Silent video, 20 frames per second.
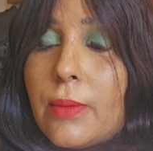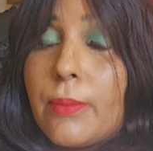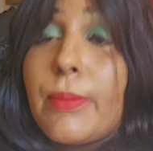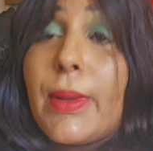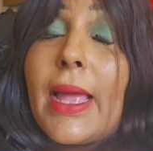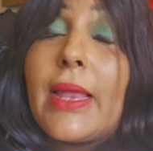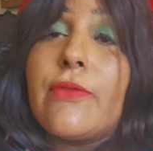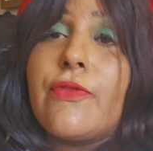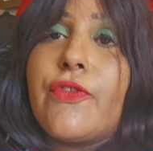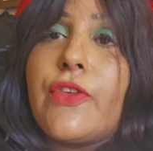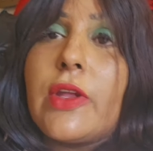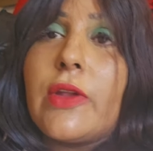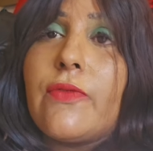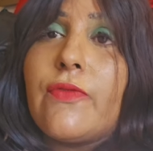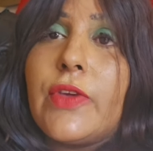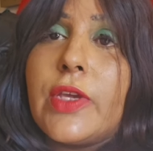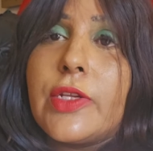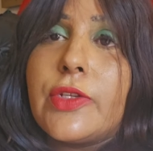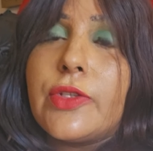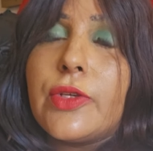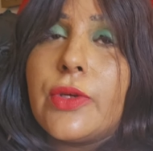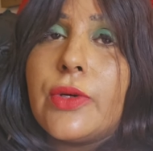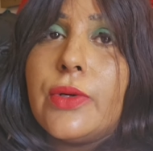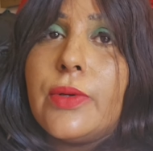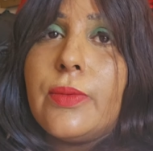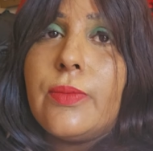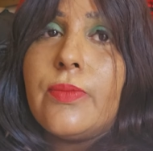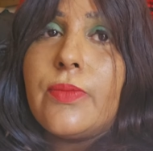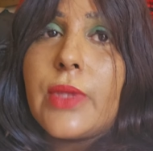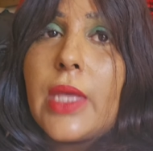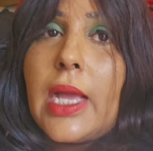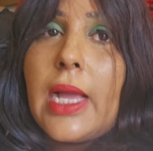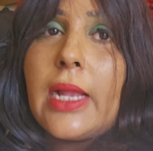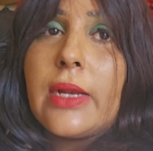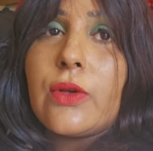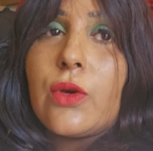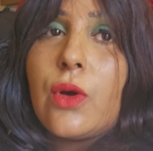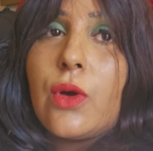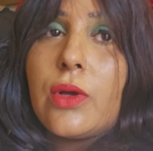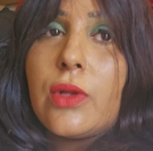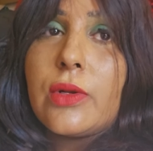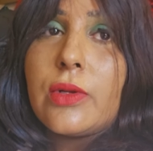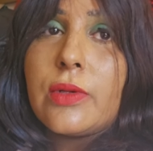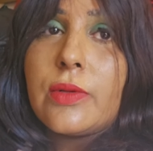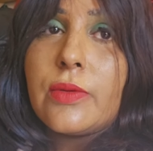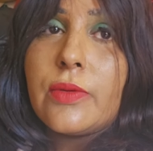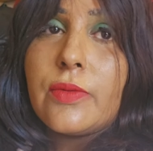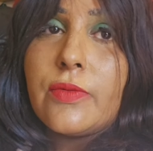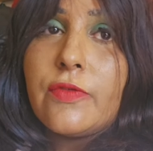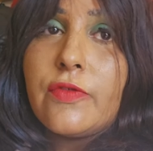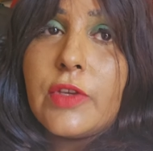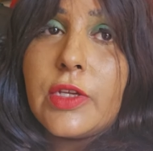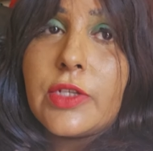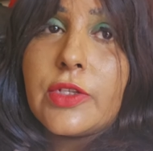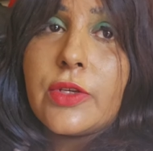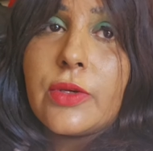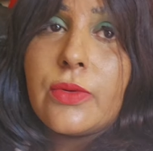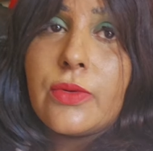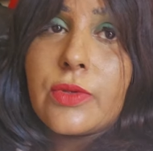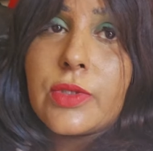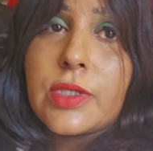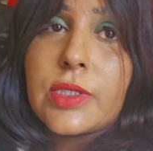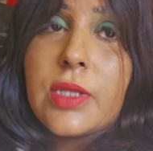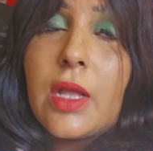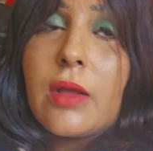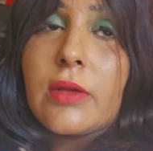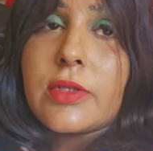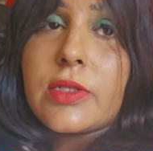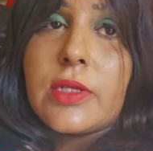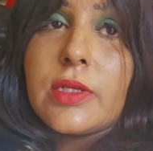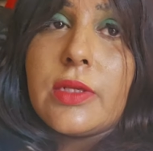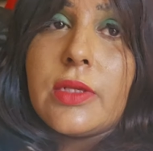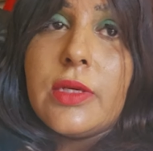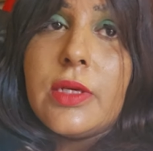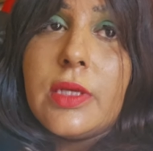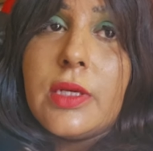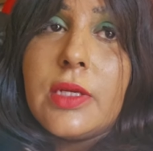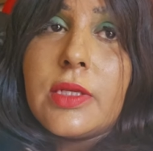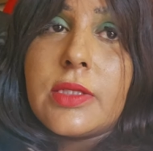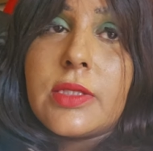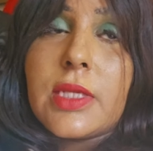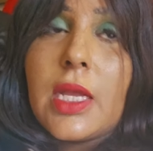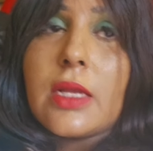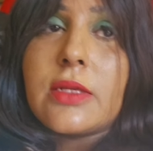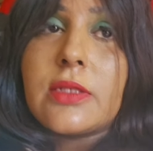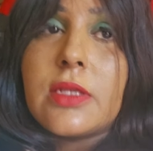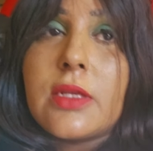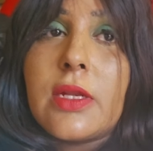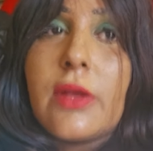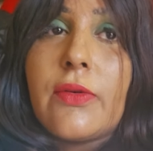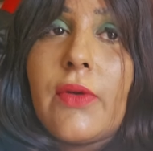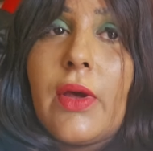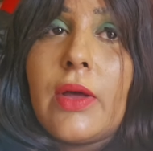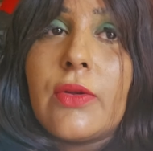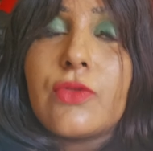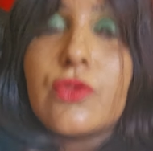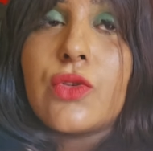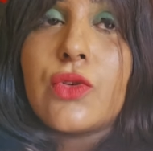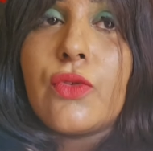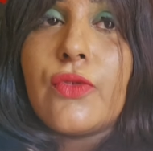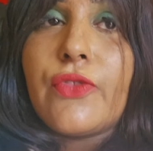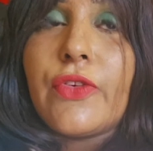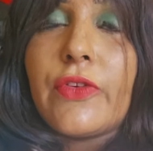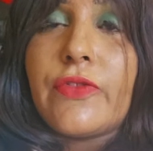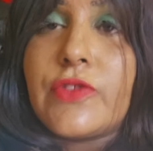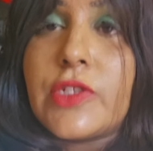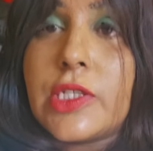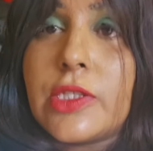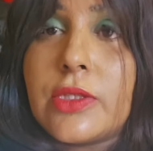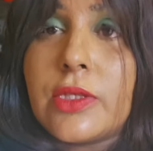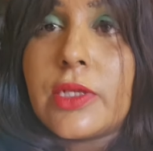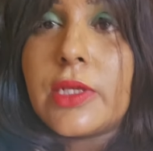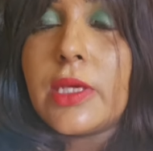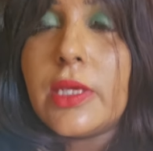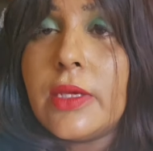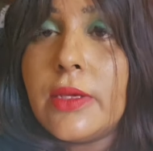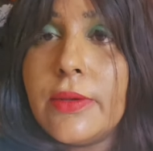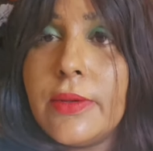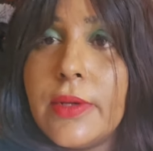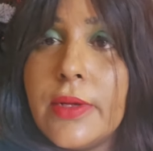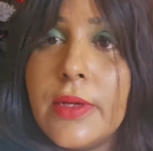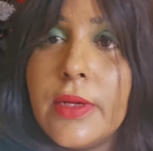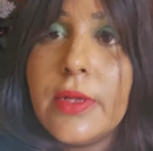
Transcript: Banfield video alcohol video started. It started around 253.